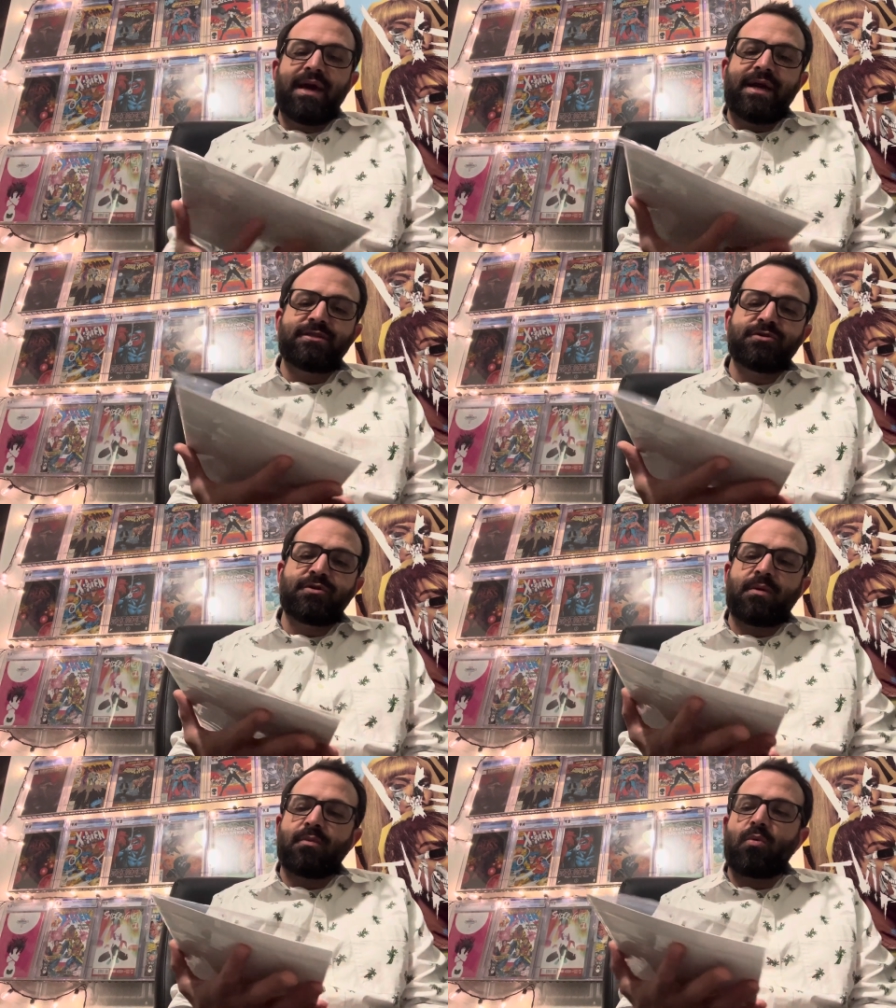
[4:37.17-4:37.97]
Here's a
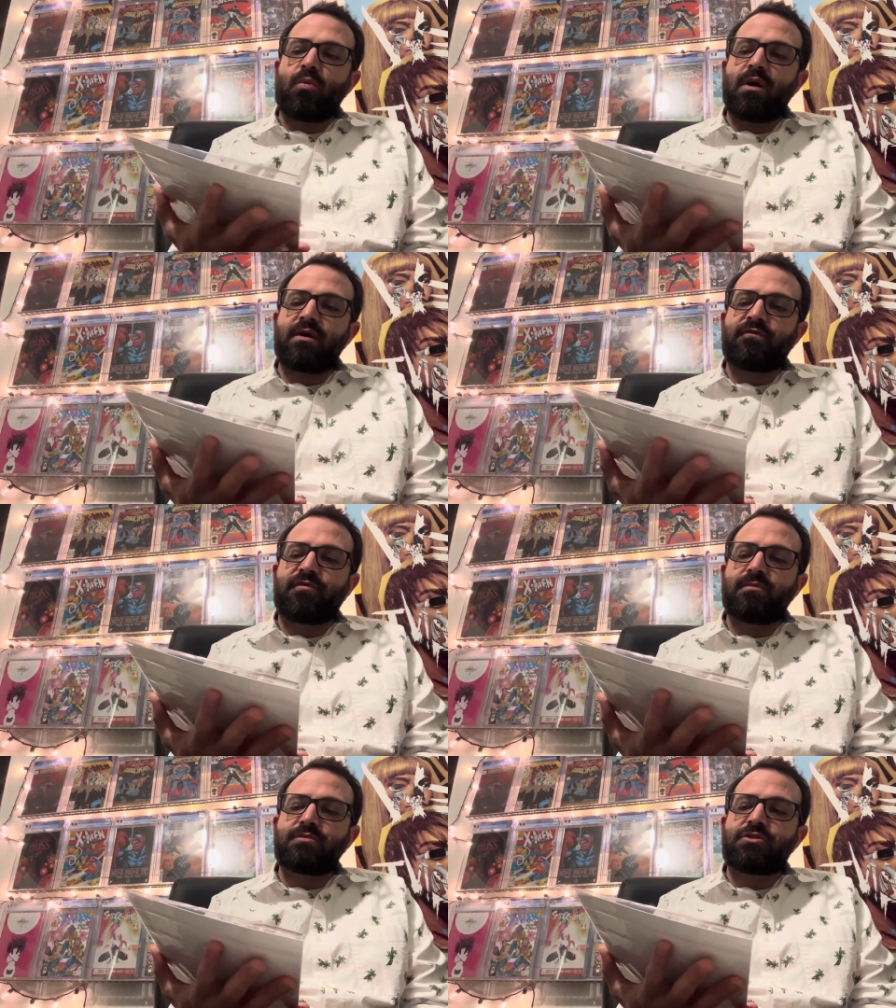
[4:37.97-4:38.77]
new number one
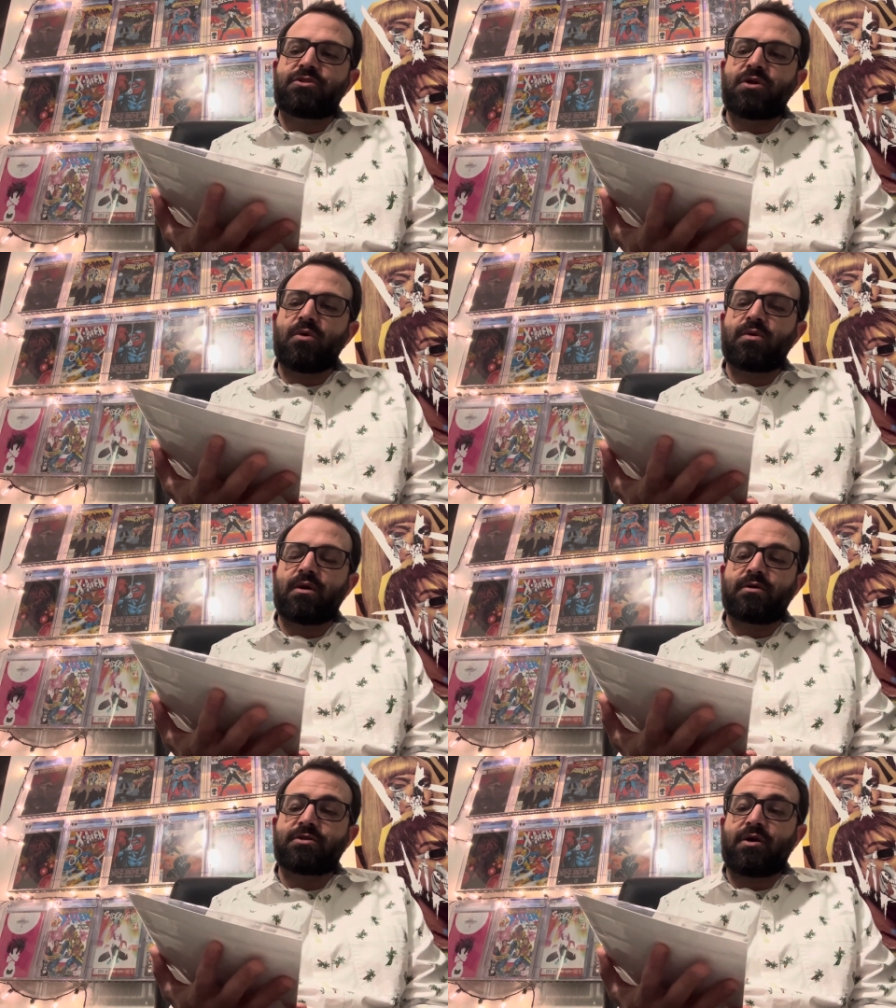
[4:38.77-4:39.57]
from Joe,
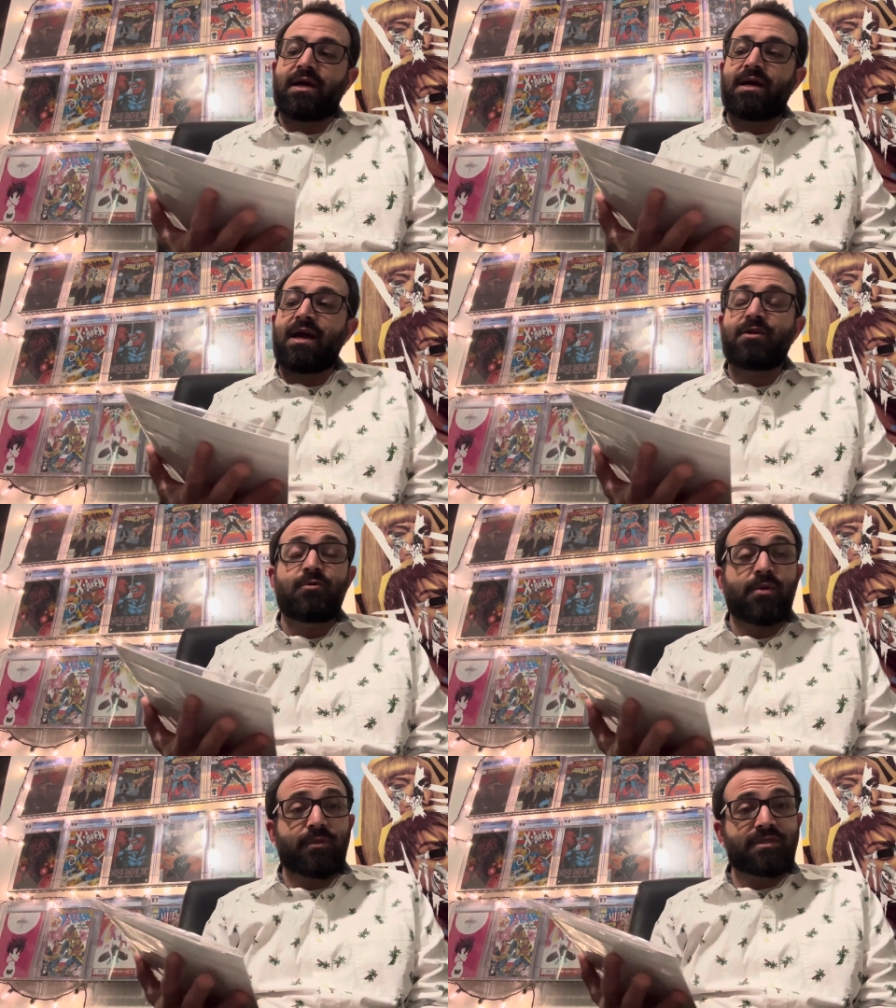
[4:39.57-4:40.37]
or sorry, a
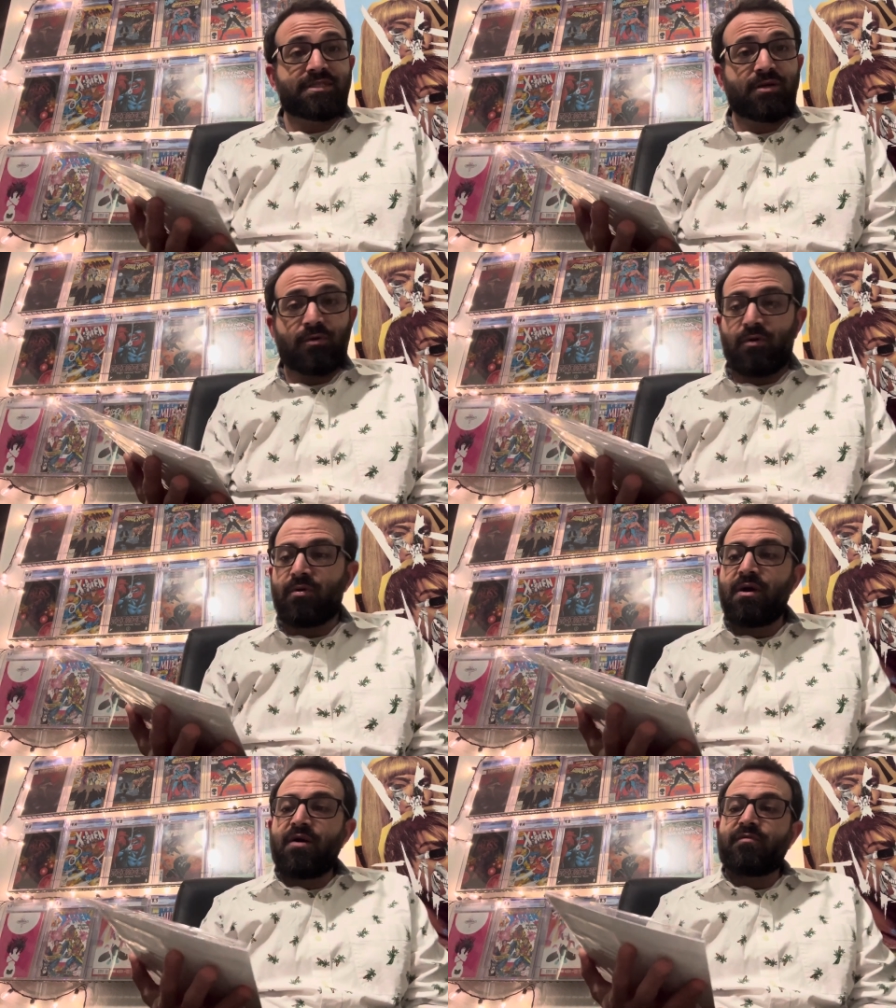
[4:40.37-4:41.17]
new number zero
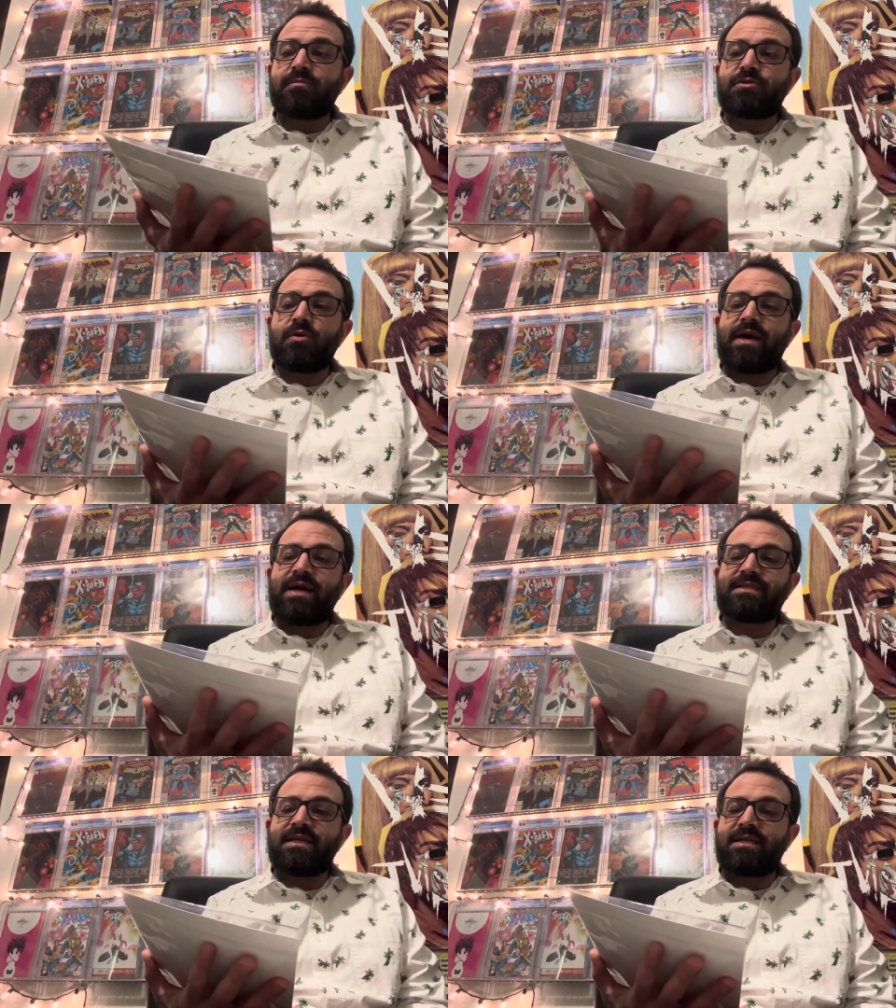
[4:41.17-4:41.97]
from Joe
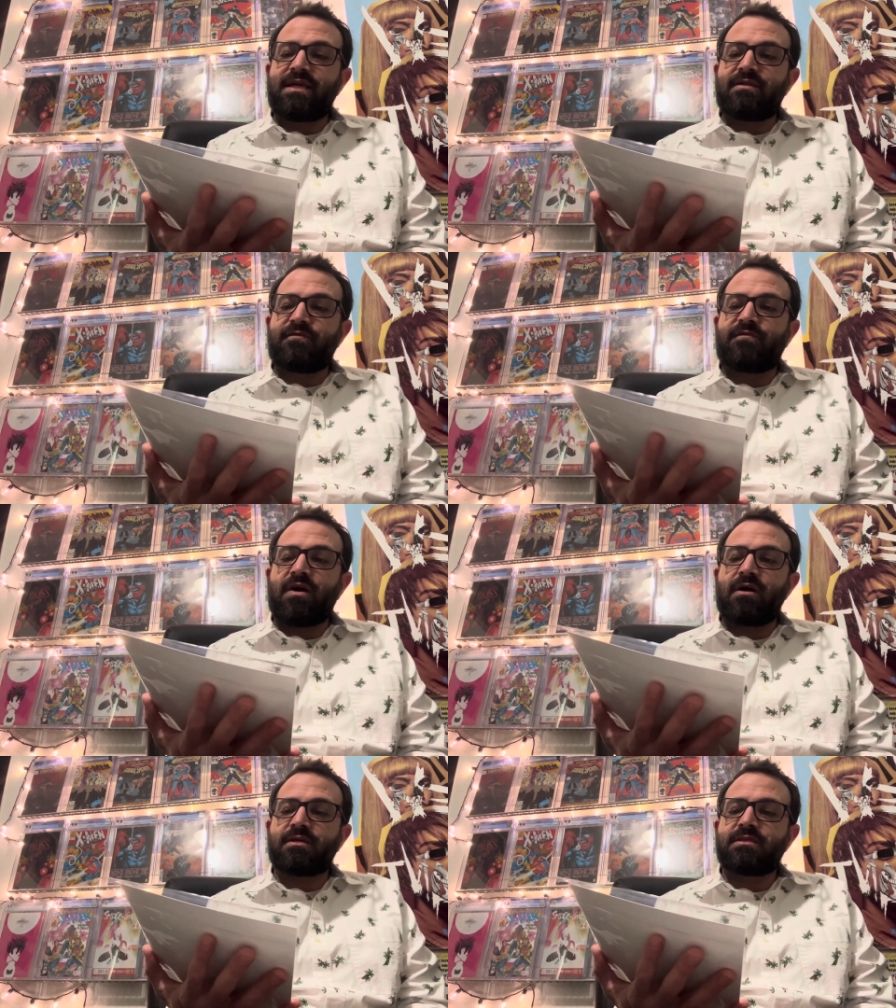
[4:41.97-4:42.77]
Casey and Nathan
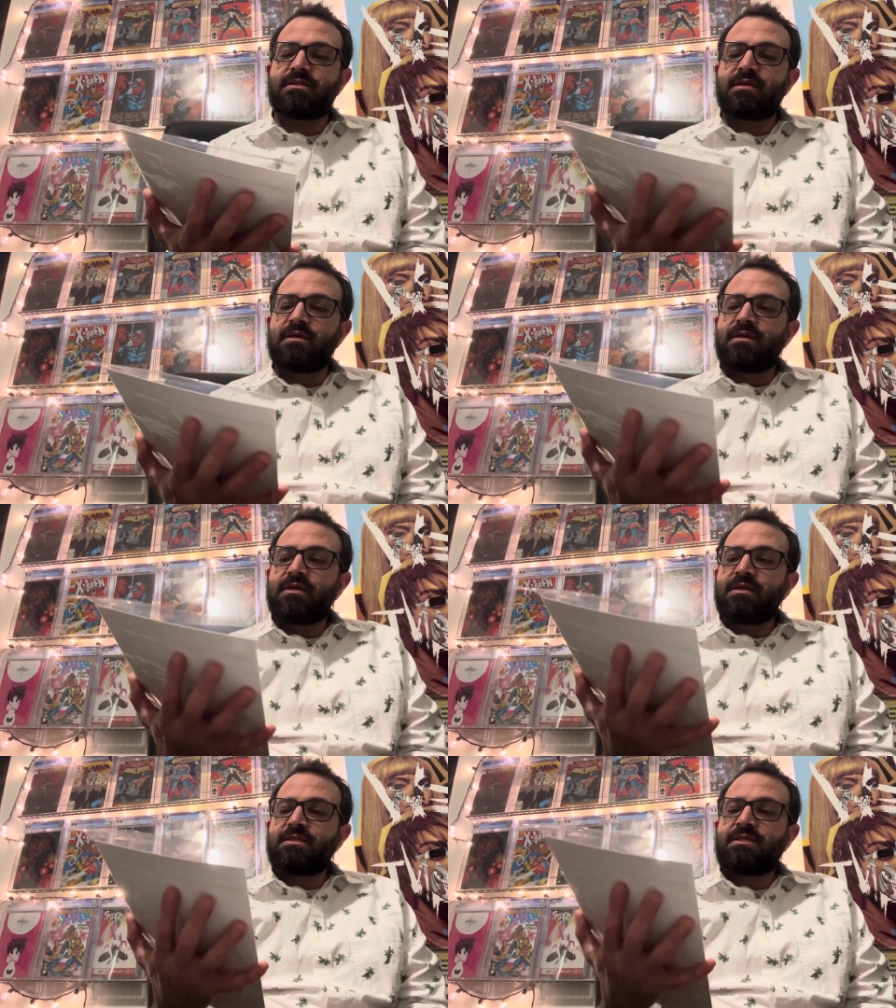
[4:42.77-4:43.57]
Fox.
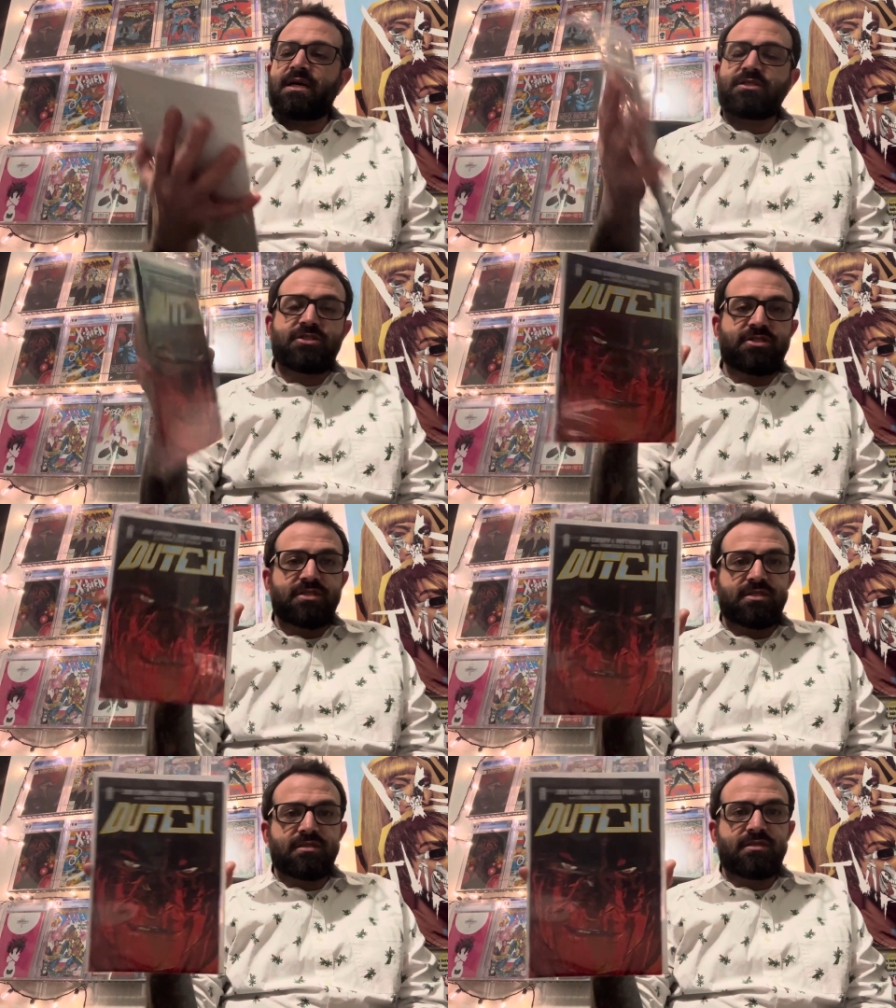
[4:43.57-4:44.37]

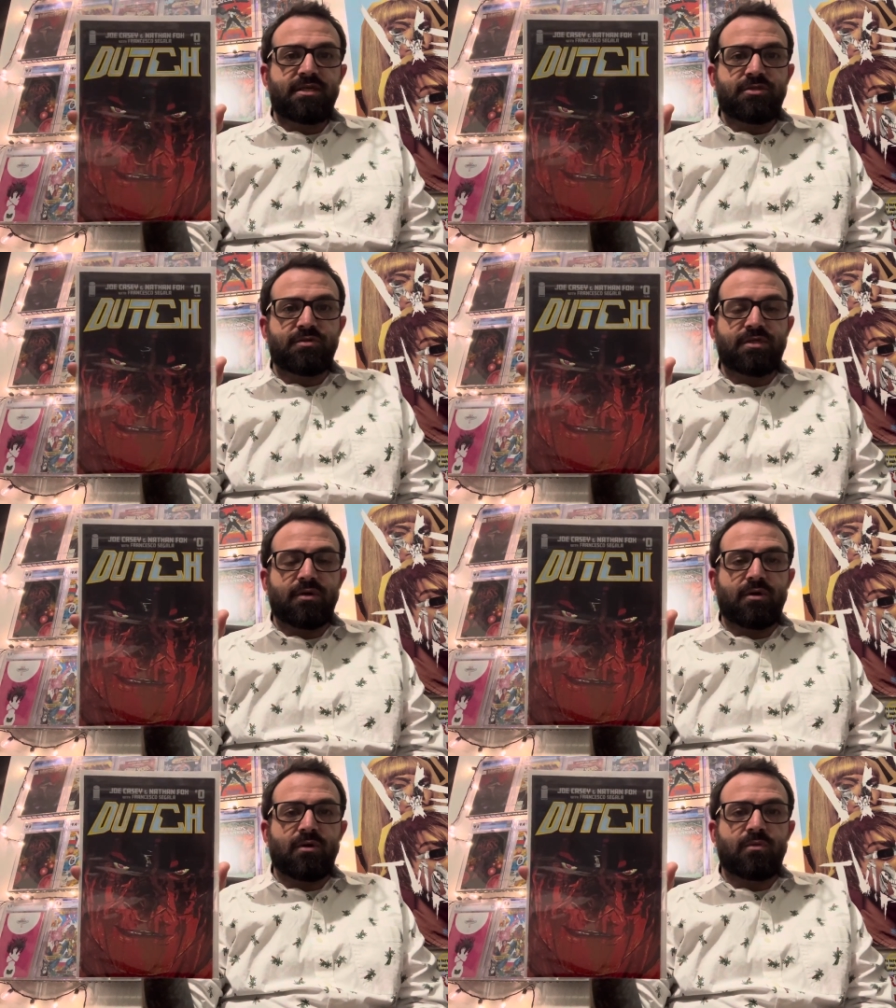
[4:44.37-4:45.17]
Dutch, issue
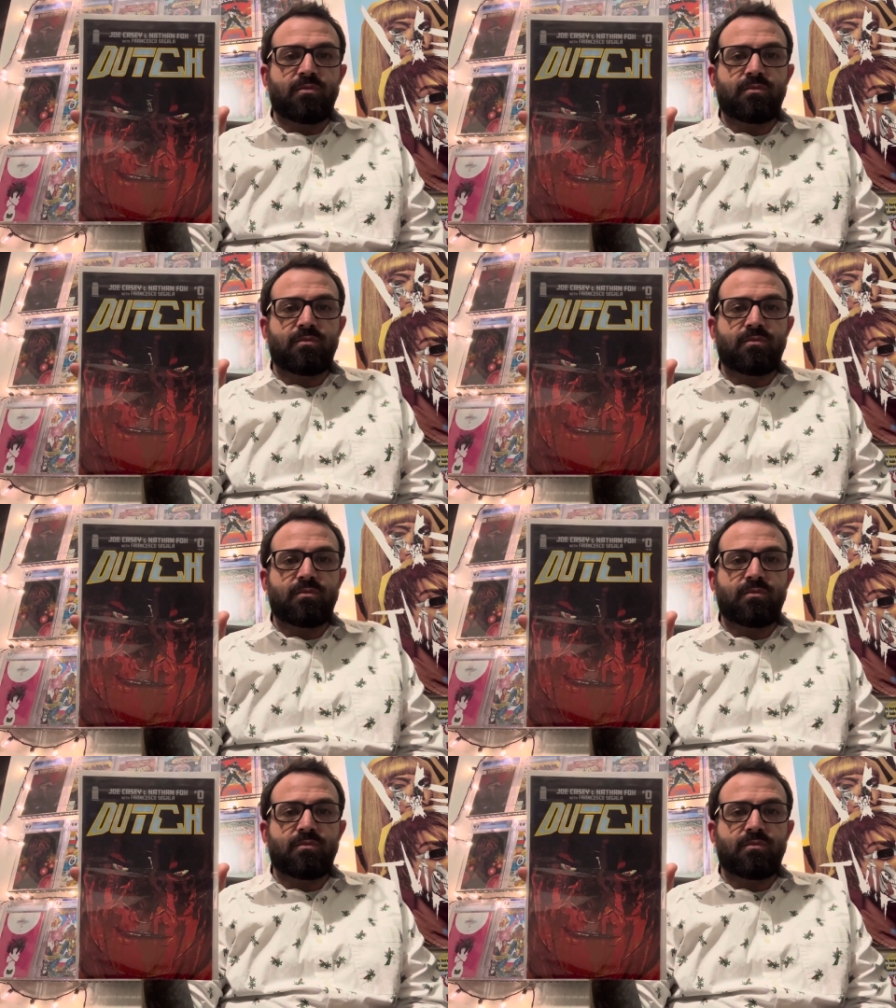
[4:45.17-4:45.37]
zero.